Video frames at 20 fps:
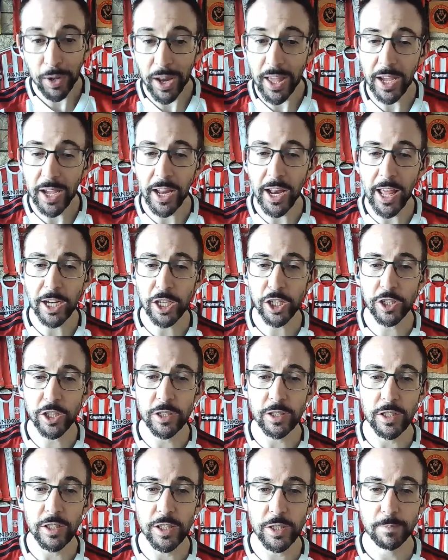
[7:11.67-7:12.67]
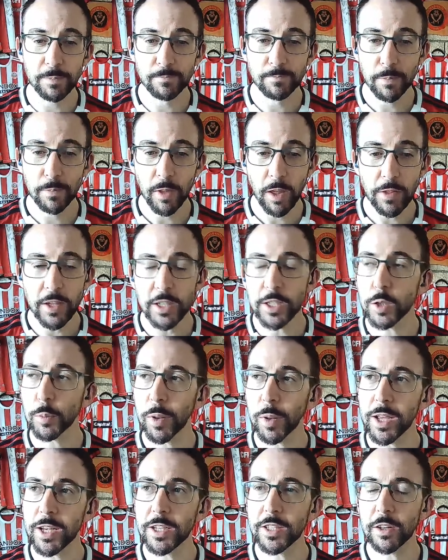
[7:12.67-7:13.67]
Player connections. This is
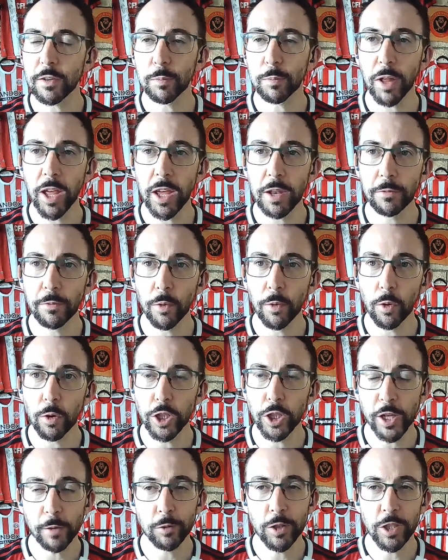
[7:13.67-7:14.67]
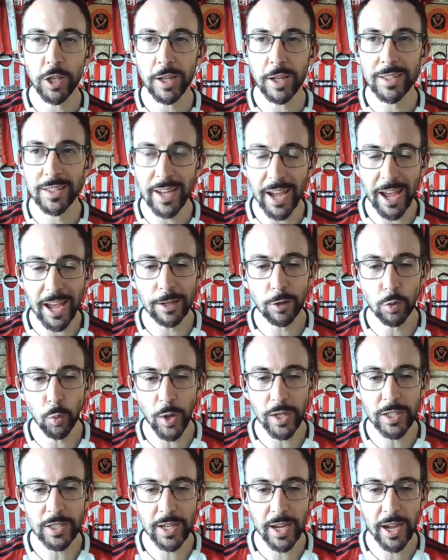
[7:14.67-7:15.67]
players that have played for Sheffield United and
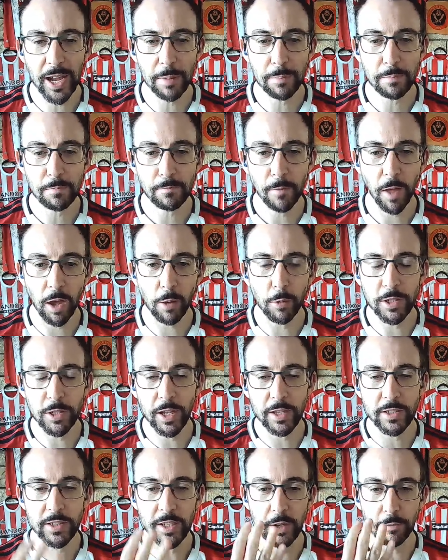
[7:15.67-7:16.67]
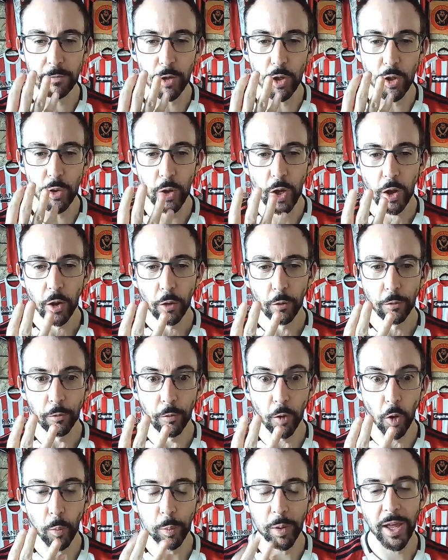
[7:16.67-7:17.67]
West Ham. I always like to give you
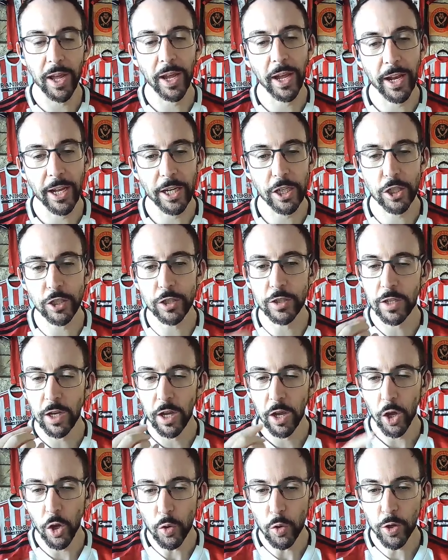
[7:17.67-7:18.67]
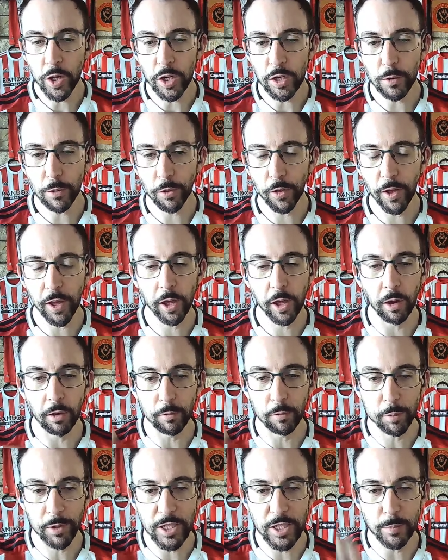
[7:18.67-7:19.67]
four player connections. Who can you think
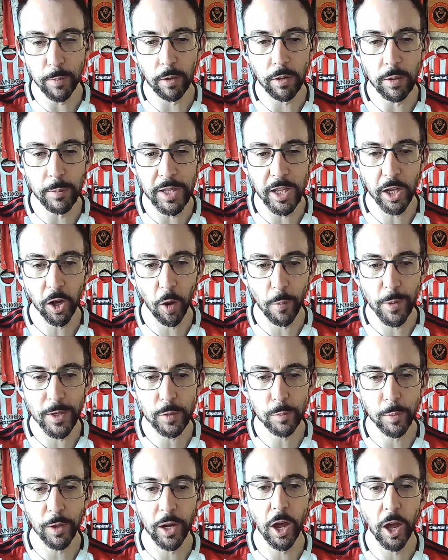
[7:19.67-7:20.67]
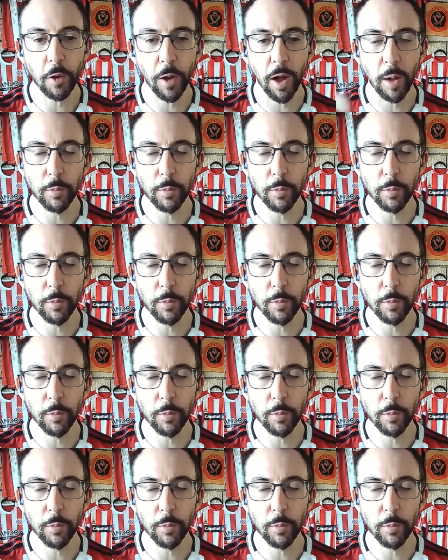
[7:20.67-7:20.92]
of? Please pop them in the comments below.